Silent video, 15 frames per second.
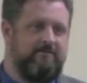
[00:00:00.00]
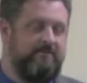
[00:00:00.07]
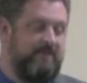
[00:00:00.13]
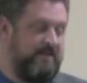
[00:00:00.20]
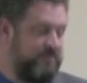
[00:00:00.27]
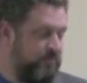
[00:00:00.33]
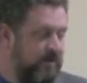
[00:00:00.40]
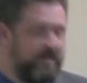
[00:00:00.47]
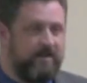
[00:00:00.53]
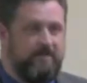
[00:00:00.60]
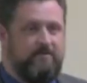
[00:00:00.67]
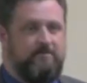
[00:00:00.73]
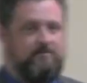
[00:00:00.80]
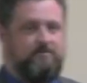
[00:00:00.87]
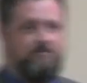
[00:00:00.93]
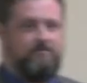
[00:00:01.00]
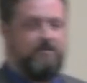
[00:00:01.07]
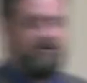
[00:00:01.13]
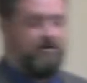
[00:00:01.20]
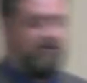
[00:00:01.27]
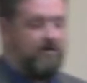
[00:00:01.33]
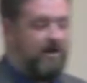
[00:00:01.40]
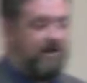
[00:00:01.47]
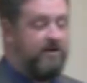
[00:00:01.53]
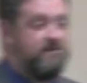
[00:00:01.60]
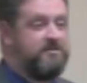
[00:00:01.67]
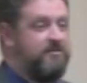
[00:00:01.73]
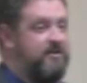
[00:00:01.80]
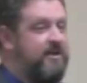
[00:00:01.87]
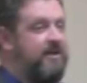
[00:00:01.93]
that's wicked, you know. And
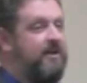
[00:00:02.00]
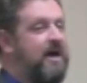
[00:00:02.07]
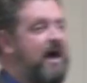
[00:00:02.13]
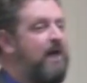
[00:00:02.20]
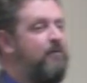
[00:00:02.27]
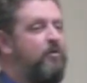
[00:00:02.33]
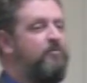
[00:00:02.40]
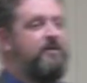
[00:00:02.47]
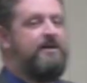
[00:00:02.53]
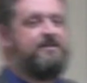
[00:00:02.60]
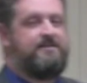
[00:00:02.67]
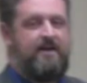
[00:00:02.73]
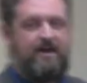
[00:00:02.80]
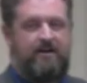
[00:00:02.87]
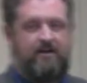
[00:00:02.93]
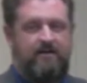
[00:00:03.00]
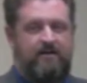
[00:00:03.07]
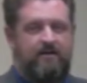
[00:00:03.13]
here's the thing, God won't bless that.